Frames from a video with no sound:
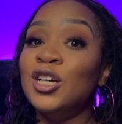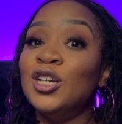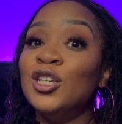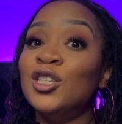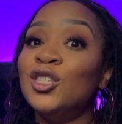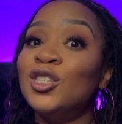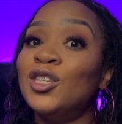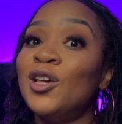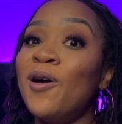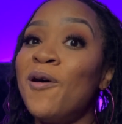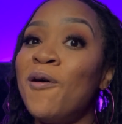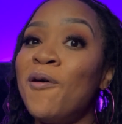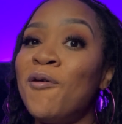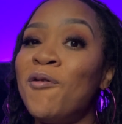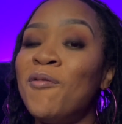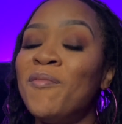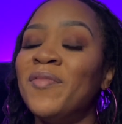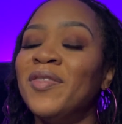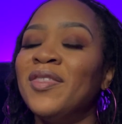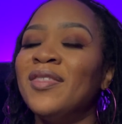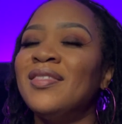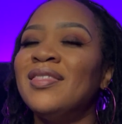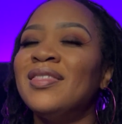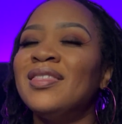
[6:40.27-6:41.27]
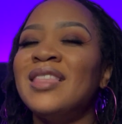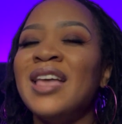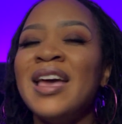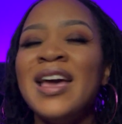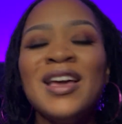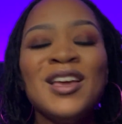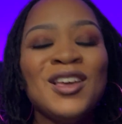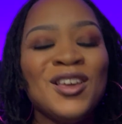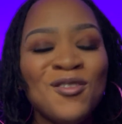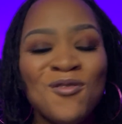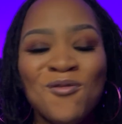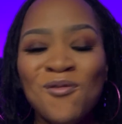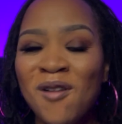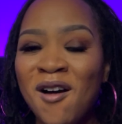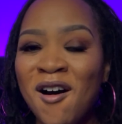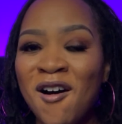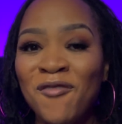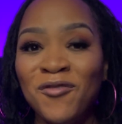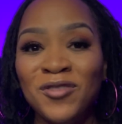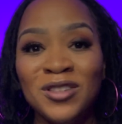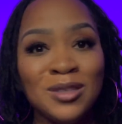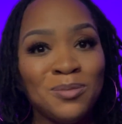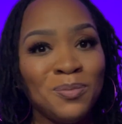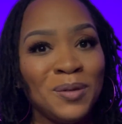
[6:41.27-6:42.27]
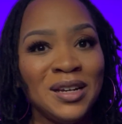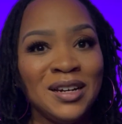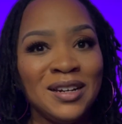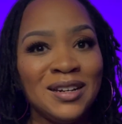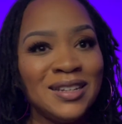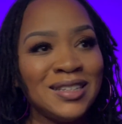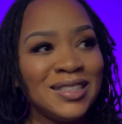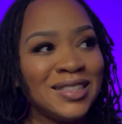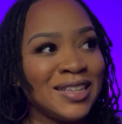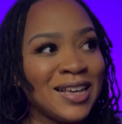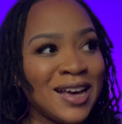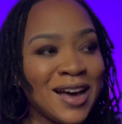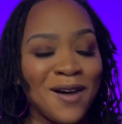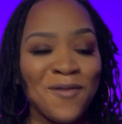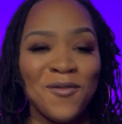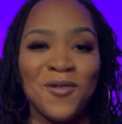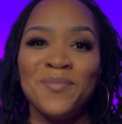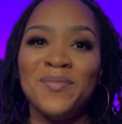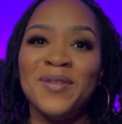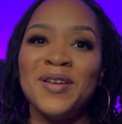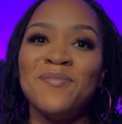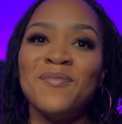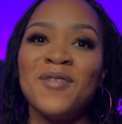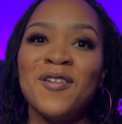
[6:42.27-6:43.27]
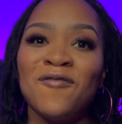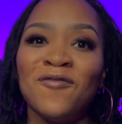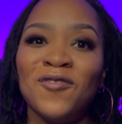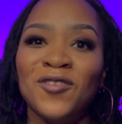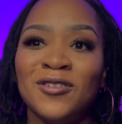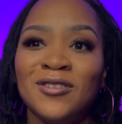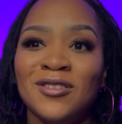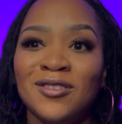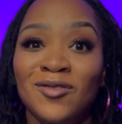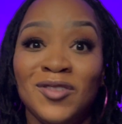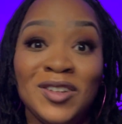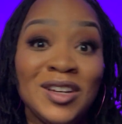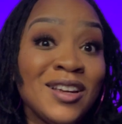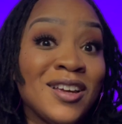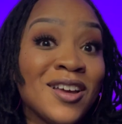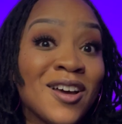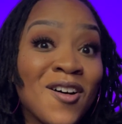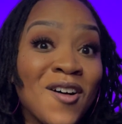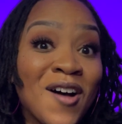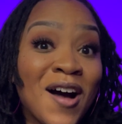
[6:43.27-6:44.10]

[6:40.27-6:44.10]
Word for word: So thank you all for spending this time with me, my first video.